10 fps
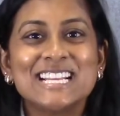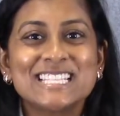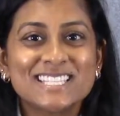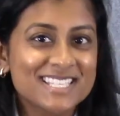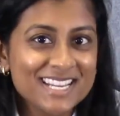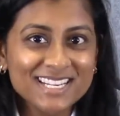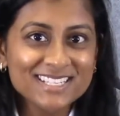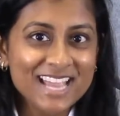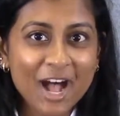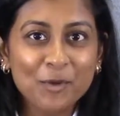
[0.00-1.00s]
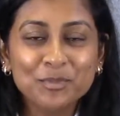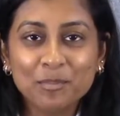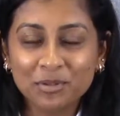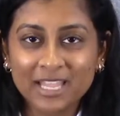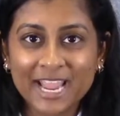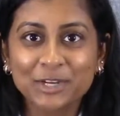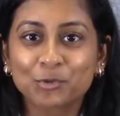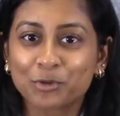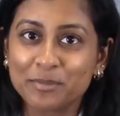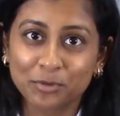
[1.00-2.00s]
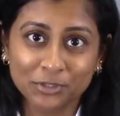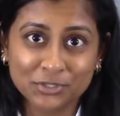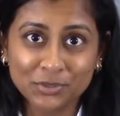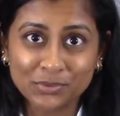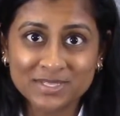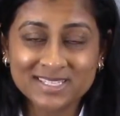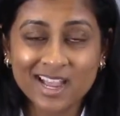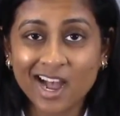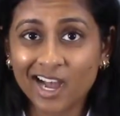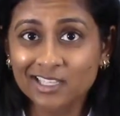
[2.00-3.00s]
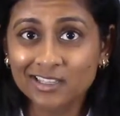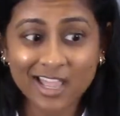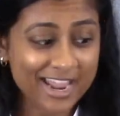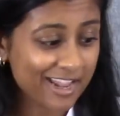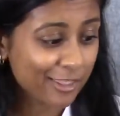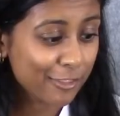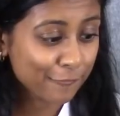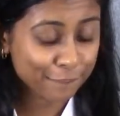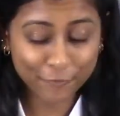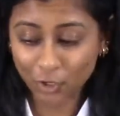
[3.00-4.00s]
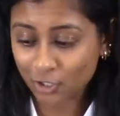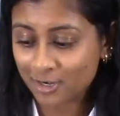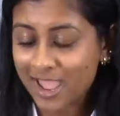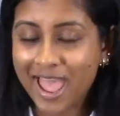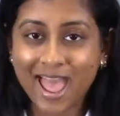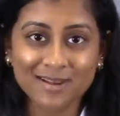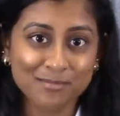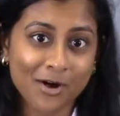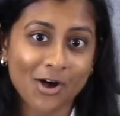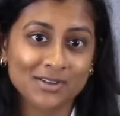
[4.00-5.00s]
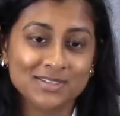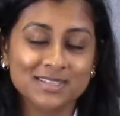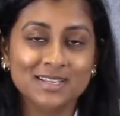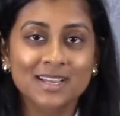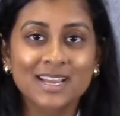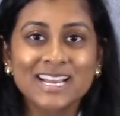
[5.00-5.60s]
Seeds help the plant reproduce, unlike the fern and moss.